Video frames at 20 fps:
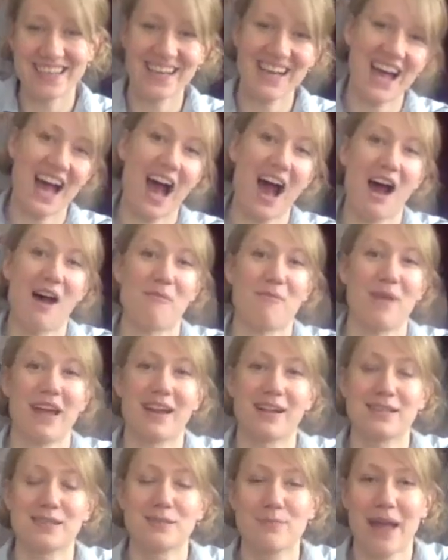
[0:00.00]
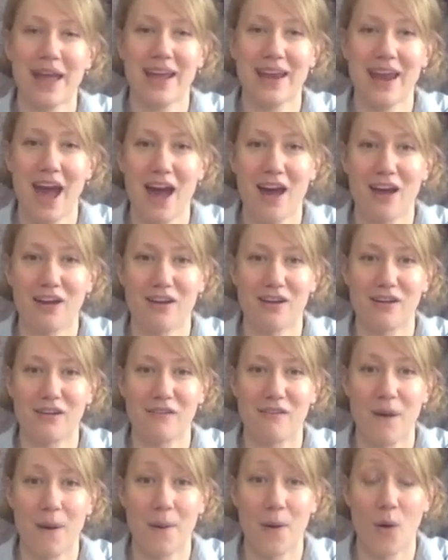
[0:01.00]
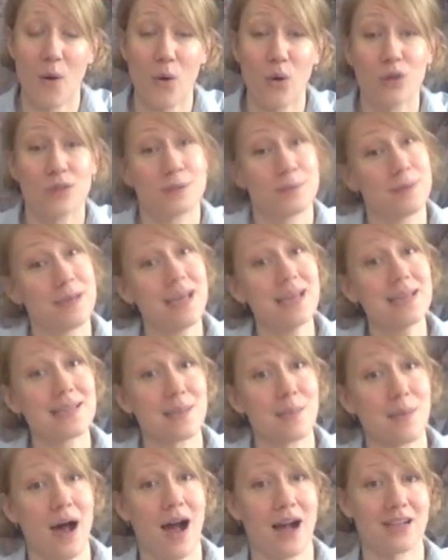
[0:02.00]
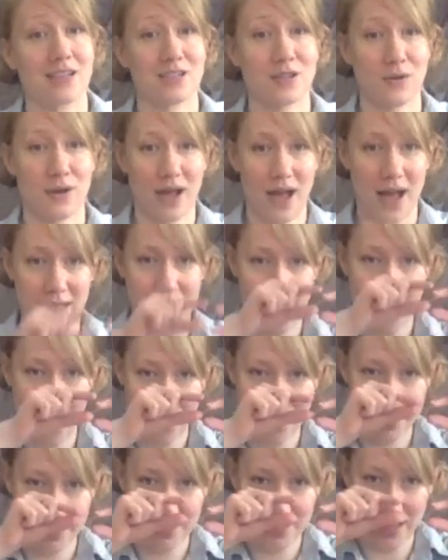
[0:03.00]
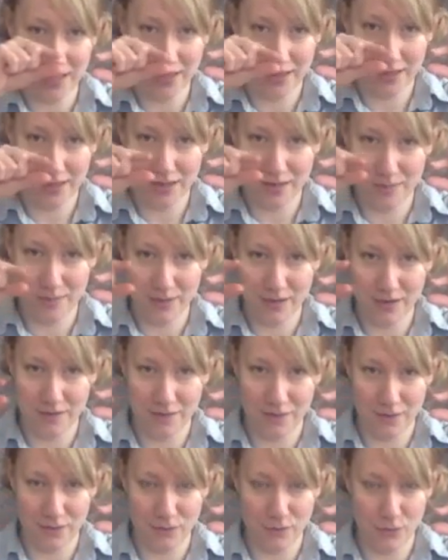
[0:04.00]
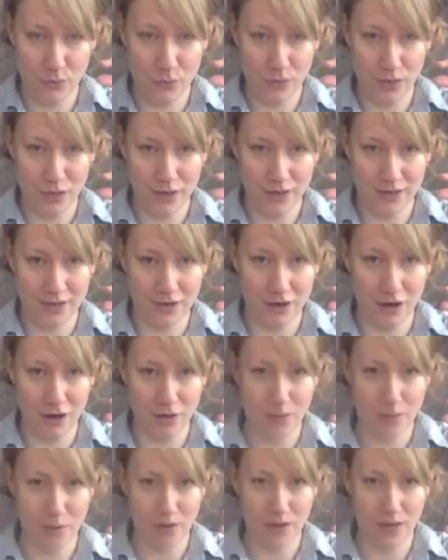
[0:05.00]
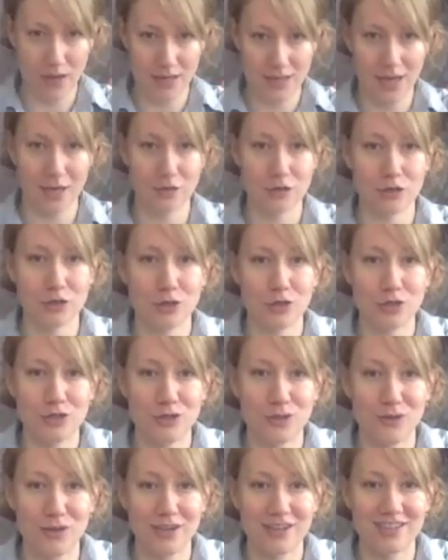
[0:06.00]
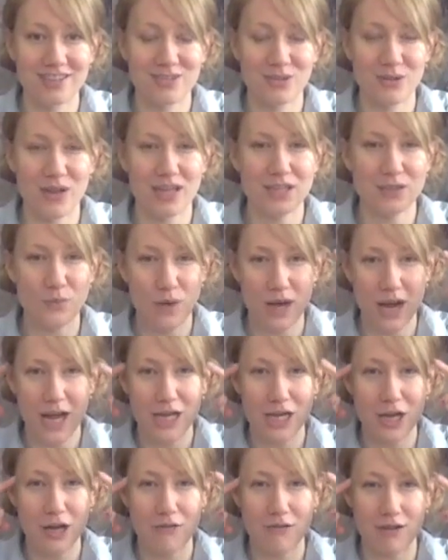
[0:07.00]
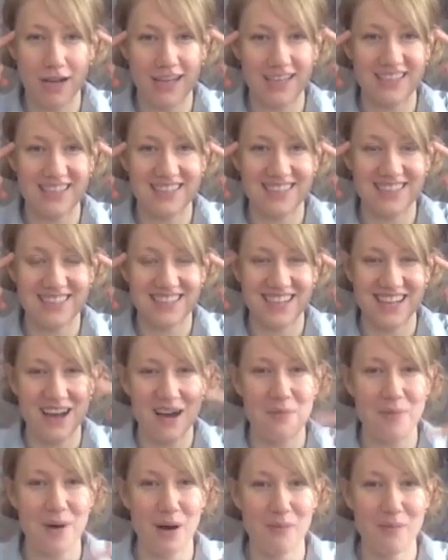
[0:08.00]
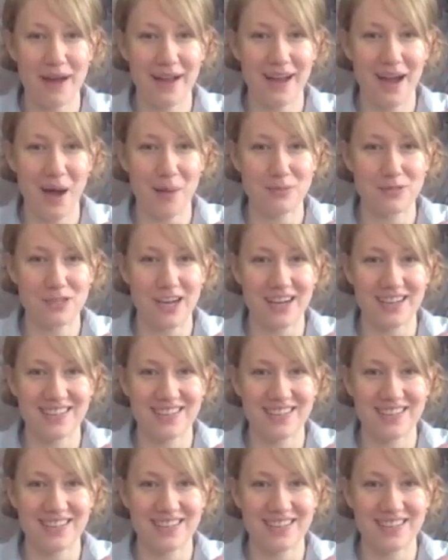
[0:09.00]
And it's made out of an old pizza box, so it kind of has a little bit of a weird cardboardy texture to it. So that's what I noticed about my object.